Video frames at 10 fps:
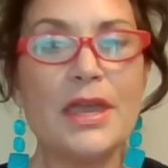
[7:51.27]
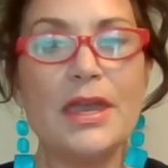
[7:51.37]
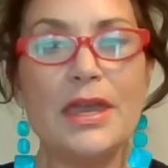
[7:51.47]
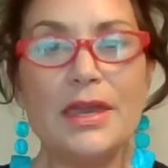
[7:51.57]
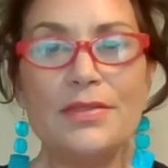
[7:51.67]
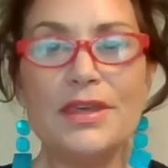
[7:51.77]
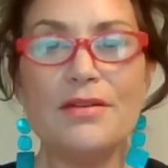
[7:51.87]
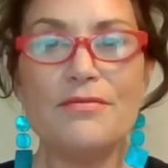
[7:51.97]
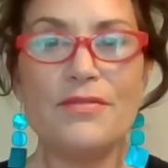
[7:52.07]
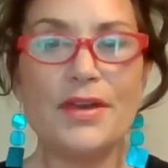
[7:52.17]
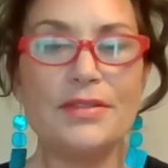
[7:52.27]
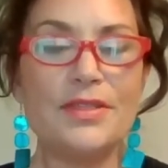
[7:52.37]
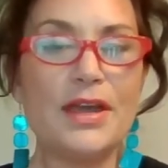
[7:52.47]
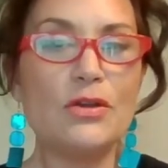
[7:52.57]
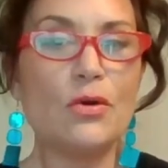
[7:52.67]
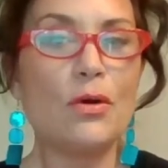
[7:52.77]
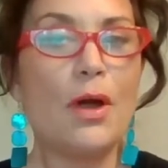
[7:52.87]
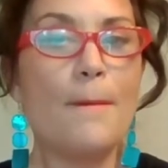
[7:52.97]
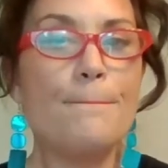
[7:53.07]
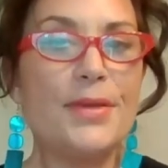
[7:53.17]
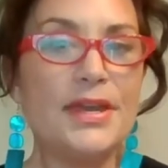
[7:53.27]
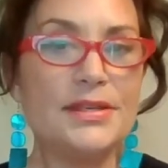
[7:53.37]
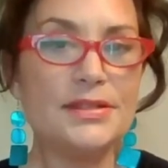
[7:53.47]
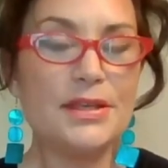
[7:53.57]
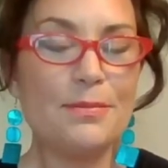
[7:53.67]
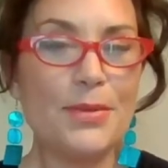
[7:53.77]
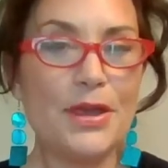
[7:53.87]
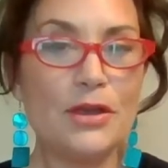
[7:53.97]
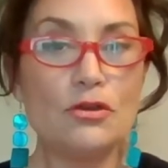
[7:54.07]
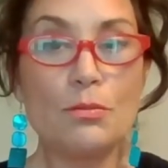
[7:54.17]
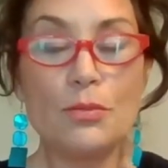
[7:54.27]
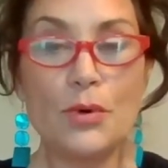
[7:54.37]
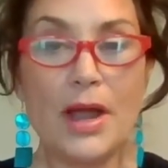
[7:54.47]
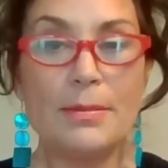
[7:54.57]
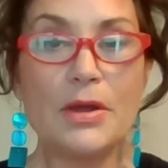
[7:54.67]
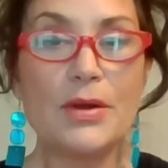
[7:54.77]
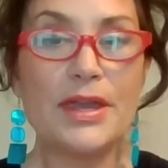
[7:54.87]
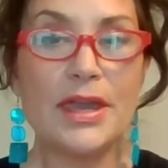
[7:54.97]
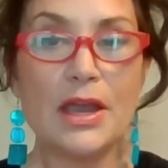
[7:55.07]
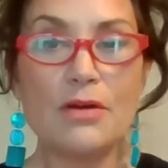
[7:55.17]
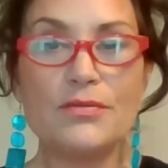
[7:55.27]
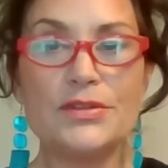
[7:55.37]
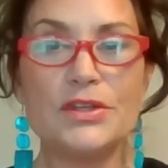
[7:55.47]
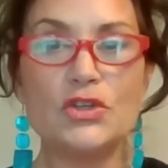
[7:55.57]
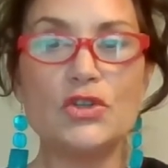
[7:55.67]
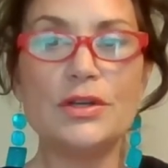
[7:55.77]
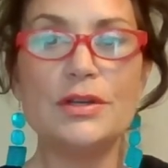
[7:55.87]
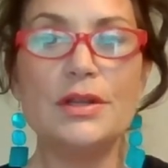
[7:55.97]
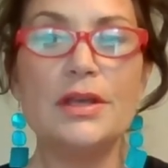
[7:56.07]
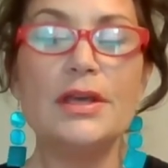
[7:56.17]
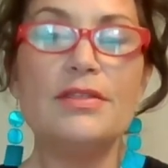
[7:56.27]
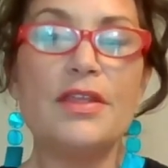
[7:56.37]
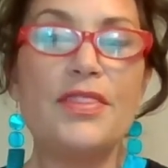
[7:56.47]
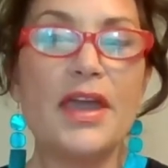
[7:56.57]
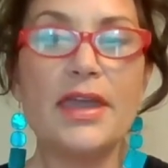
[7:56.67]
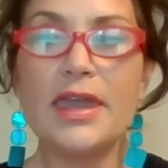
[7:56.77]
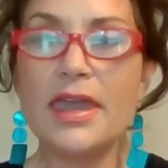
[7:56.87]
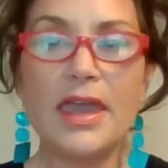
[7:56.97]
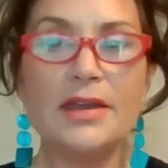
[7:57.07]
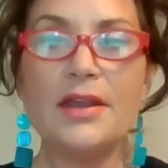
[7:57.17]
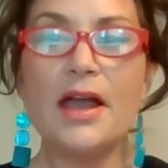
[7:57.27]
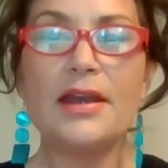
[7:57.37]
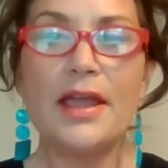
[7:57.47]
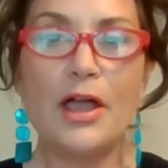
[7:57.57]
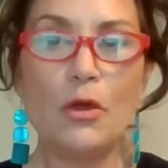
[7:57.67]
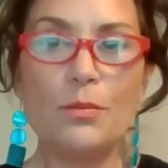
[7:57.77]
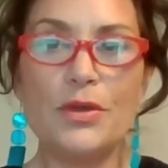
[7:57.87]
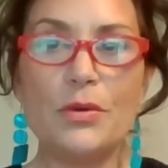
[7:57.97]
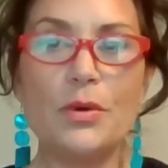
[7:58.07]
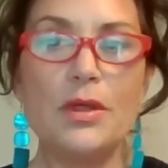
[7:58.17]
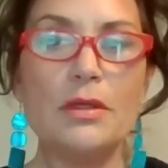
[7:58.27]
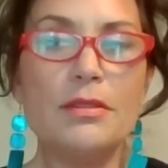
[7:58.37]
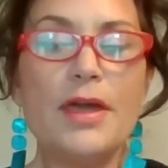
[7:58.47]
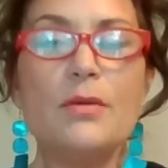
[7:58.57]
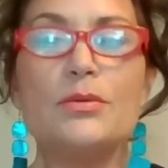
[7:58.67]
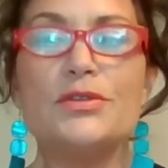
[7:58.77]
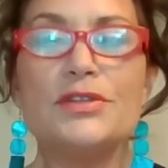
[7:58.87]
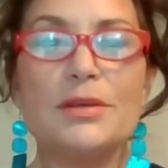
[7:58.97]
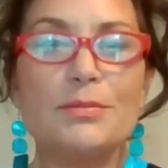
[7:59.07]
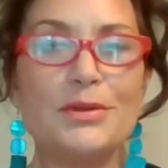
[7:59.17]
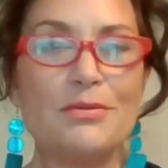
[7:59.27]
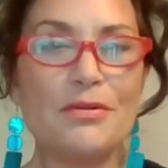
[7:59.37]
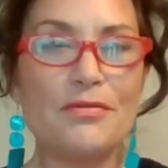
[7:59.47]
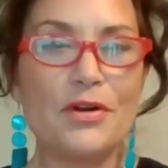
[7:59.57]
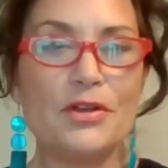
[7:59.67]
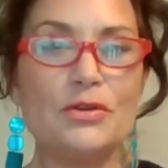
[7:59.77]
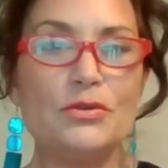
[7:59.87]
In the event that your PCP, your primary care physician, that they cannot help you, they will simply refer you